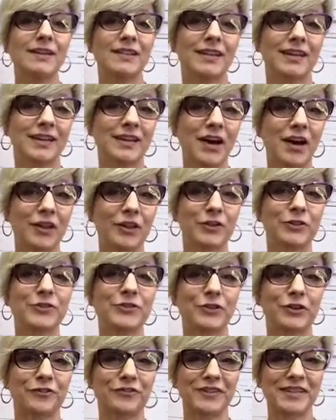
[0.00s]
the color
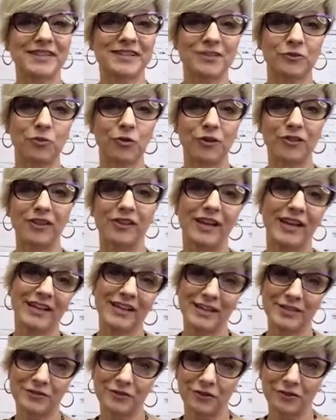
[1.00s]
service or the
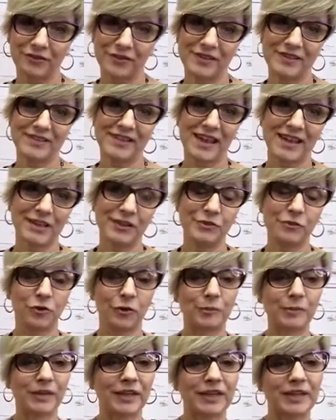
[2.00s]
lightning service that you
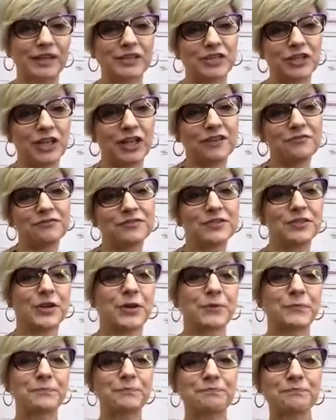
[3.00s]
normally achieve.
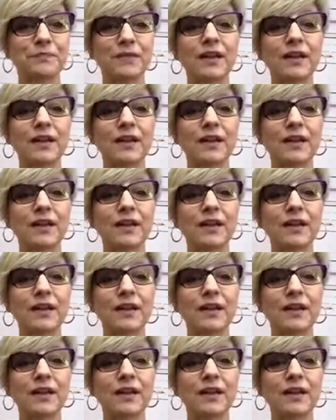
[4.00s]
So.